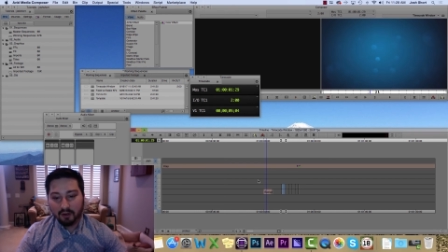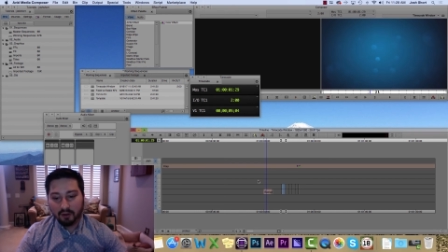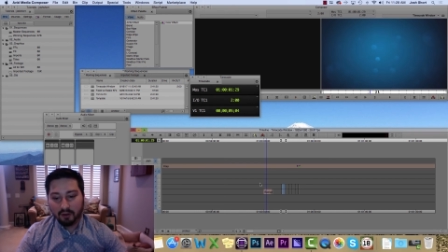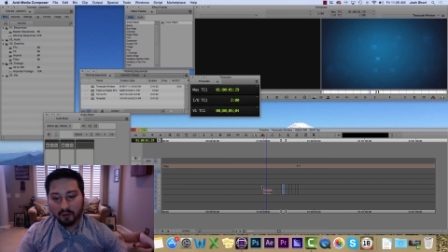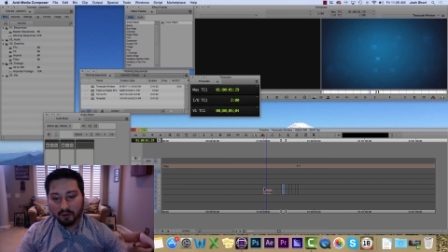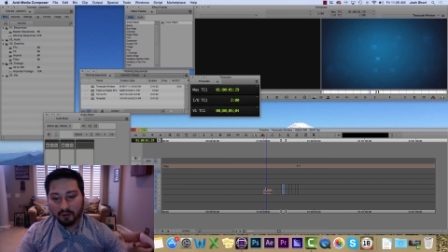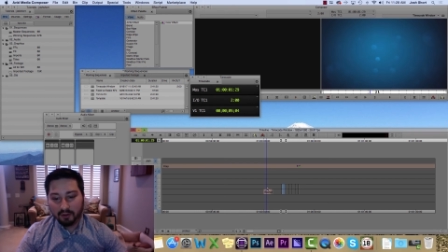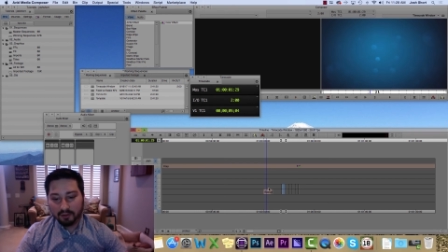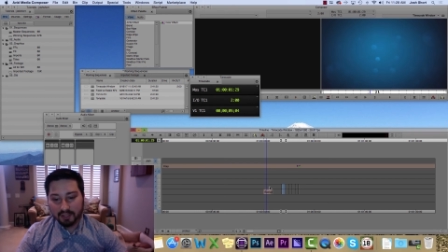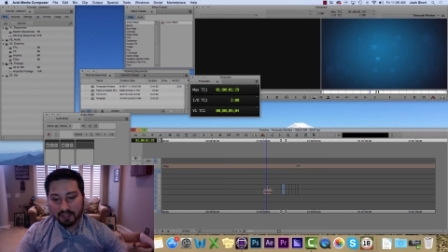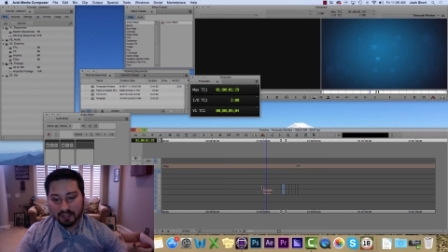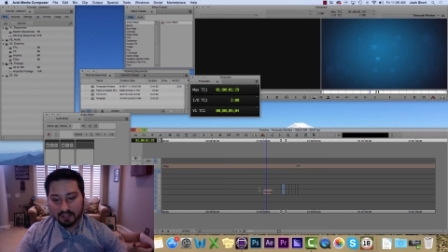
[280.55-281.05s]

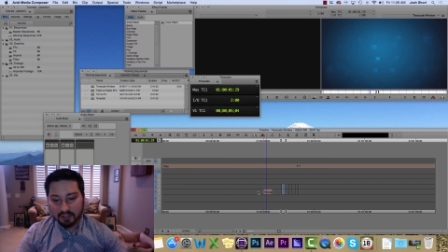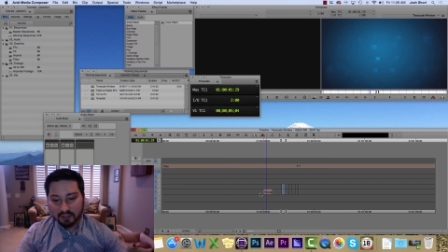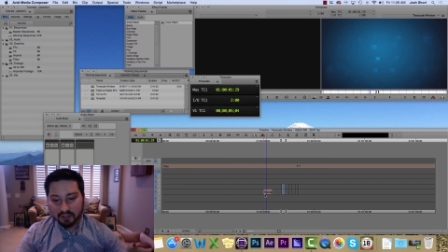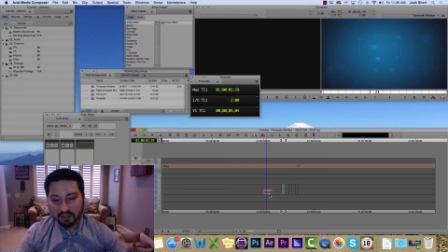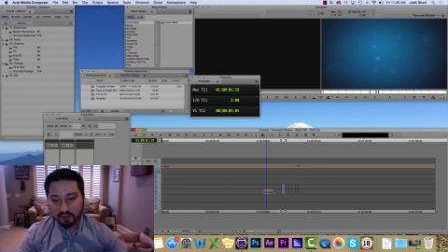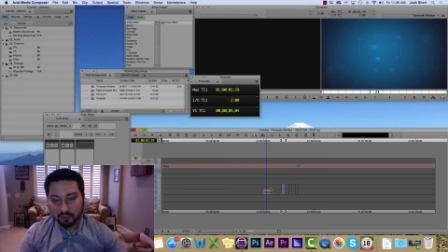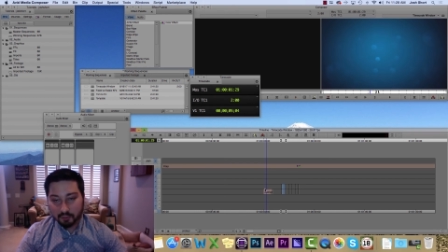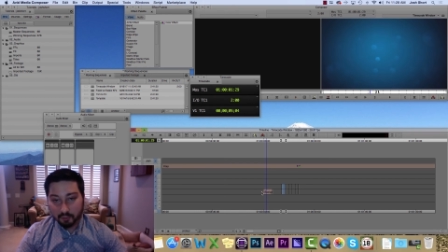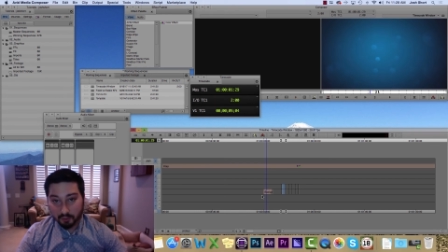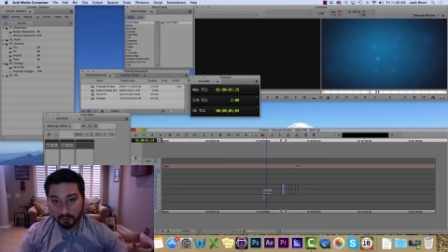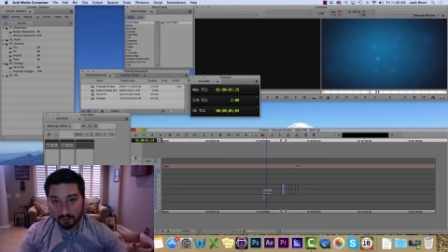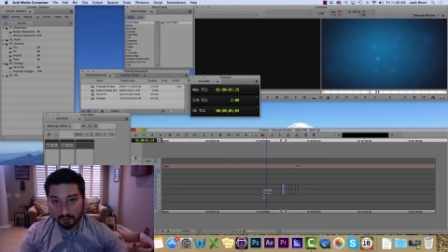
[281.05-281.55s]
on the
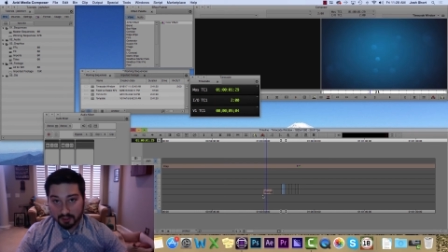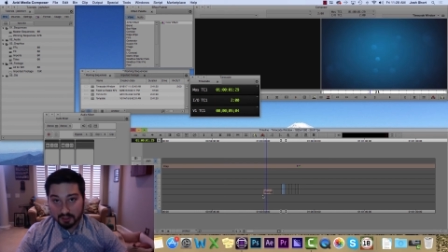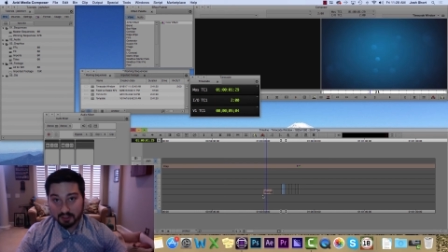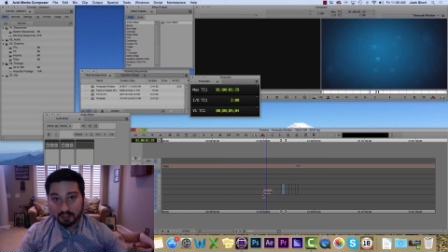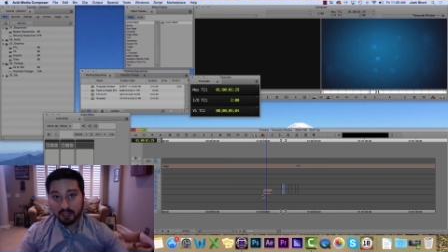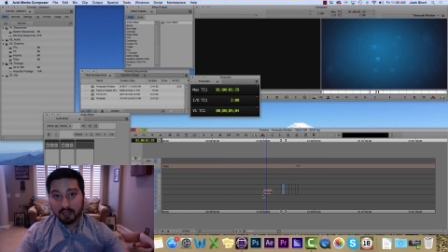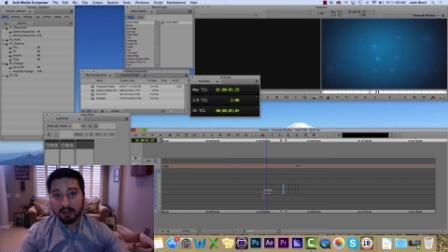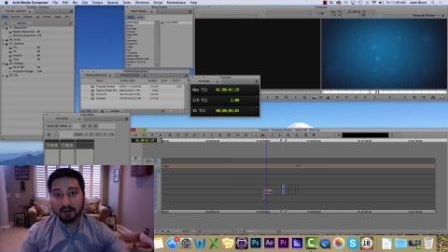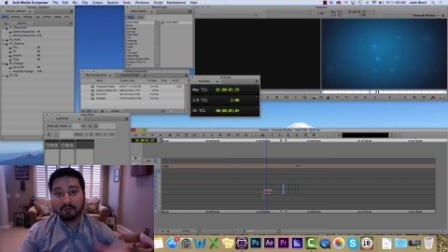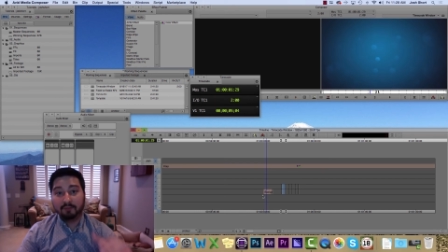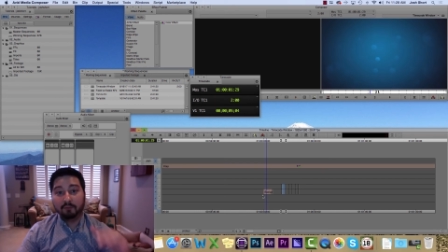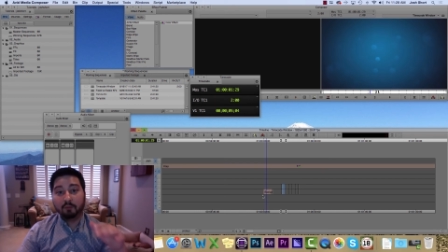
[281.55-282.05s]
source
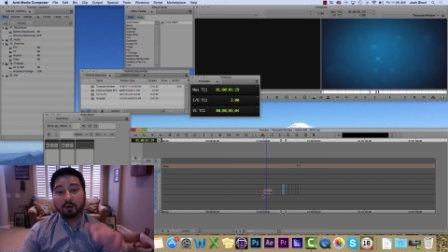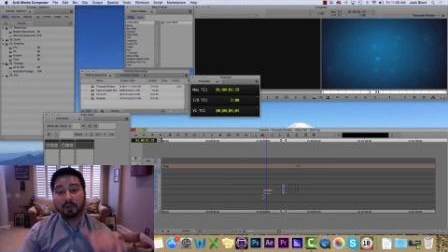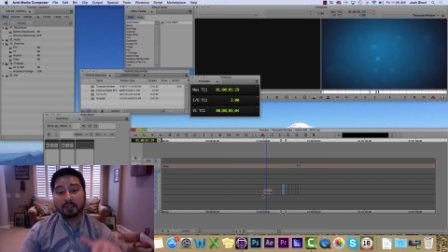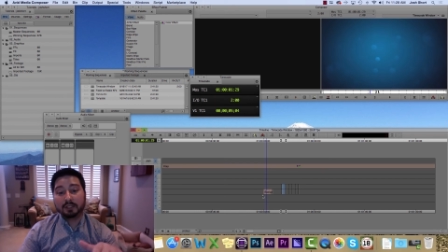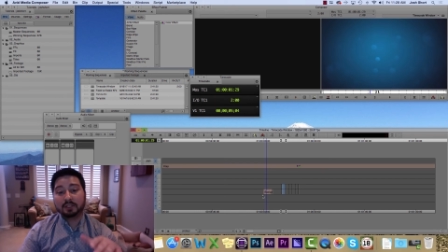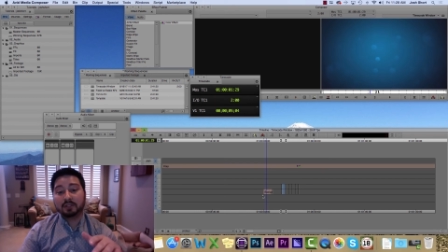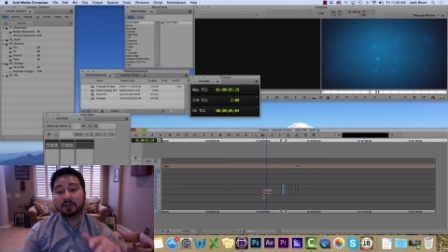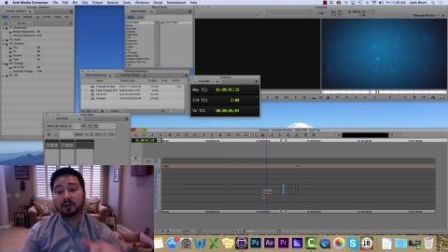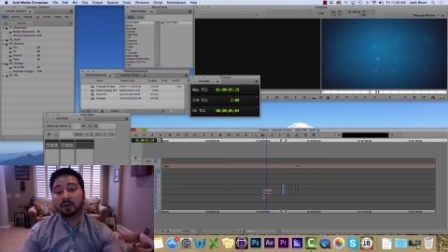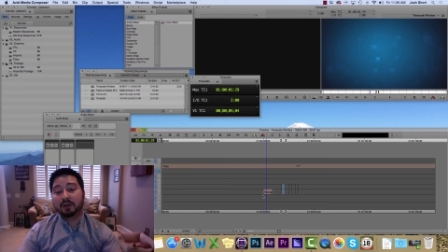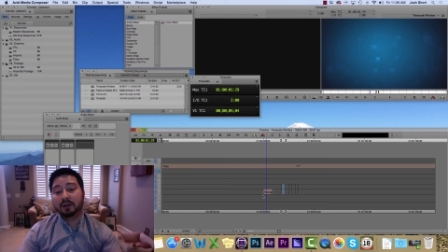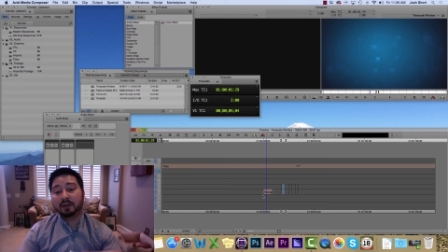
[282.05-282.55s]
of
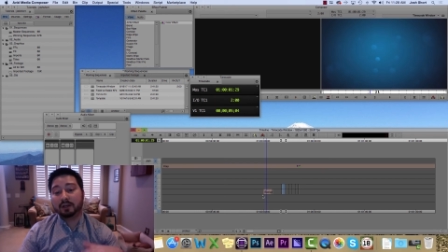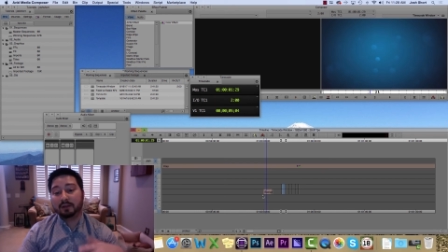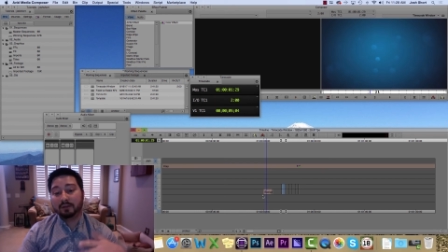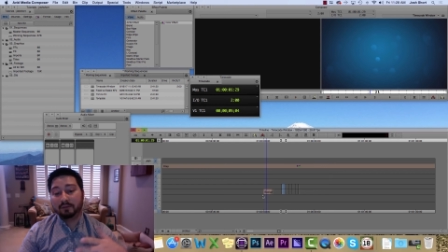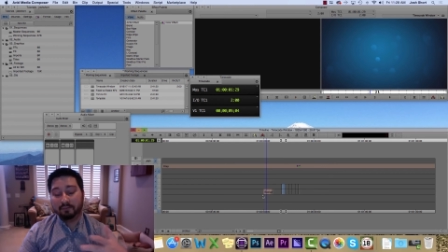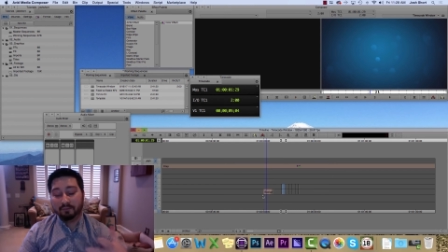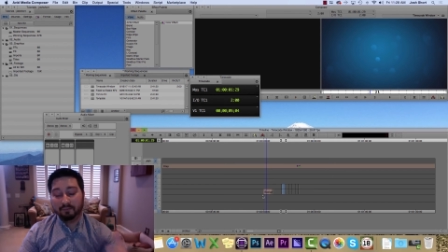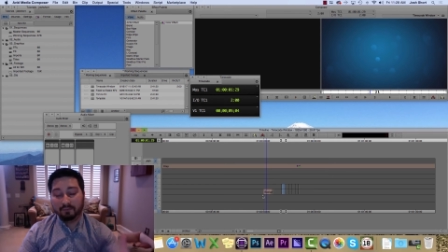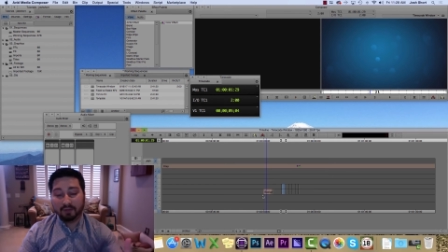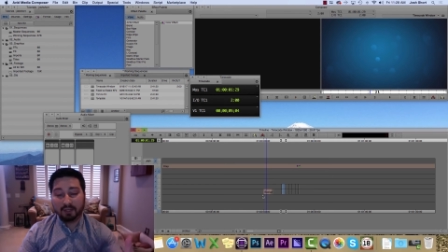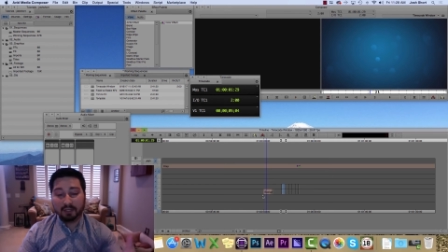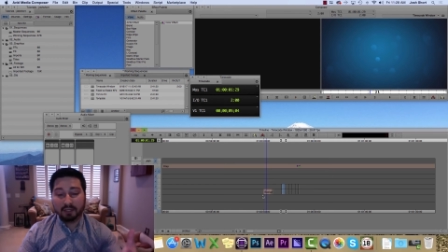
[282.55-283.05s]
what's on
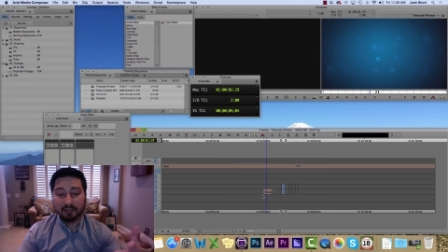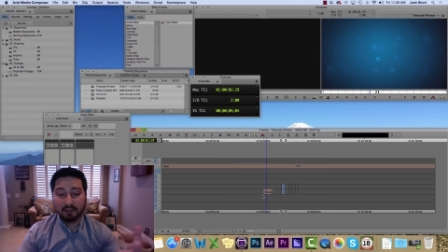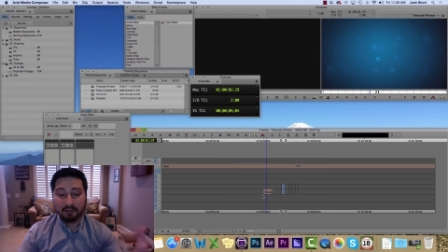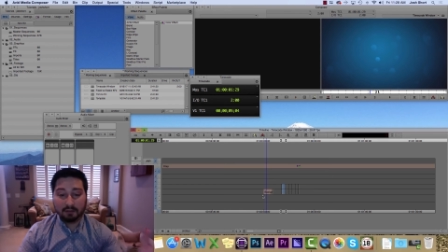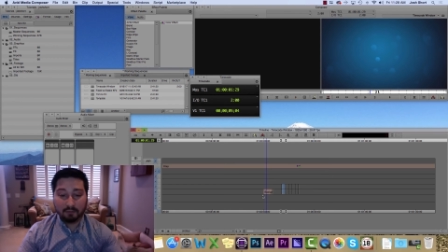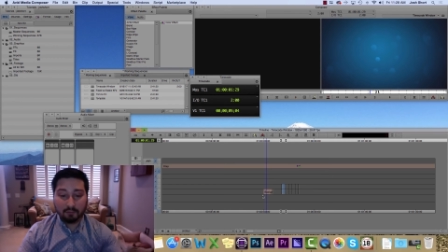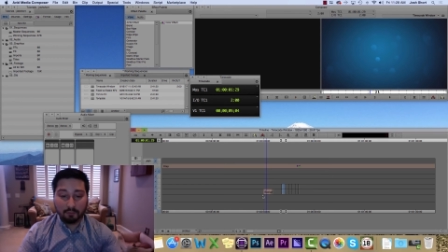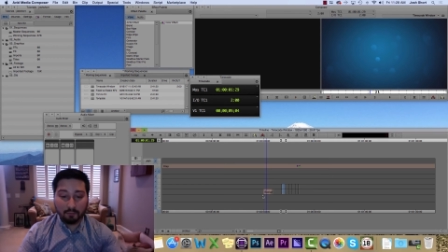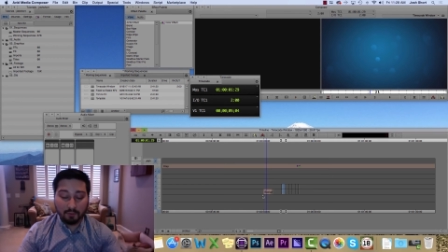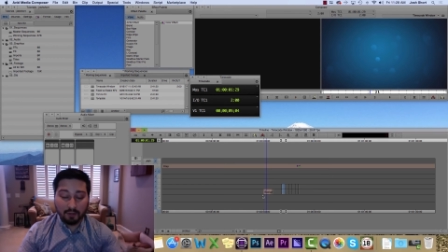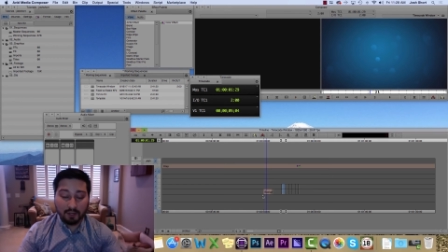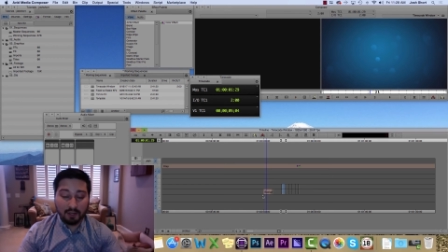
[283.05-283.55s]
V
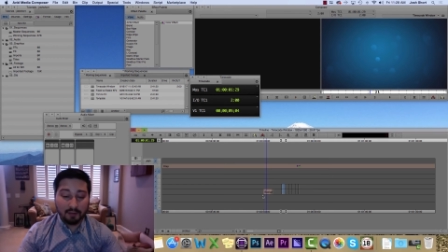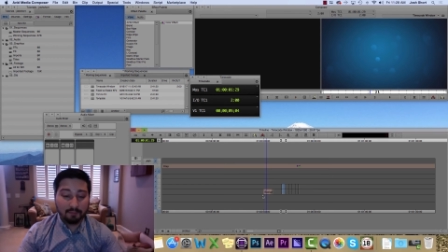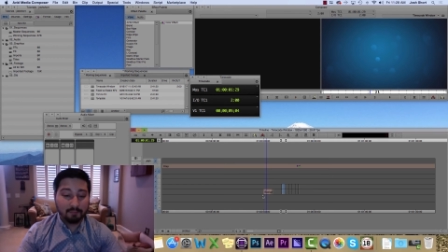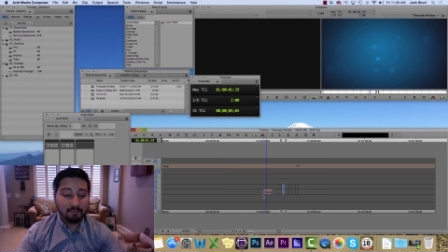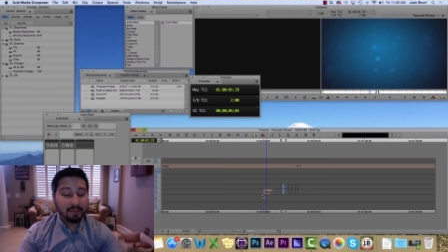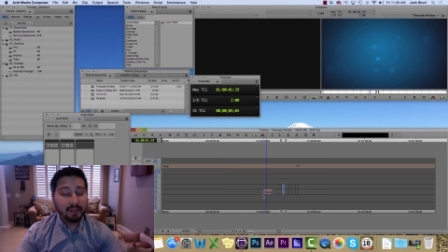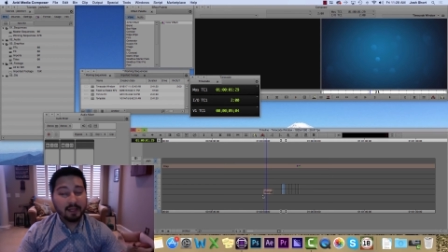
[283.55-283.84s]
one.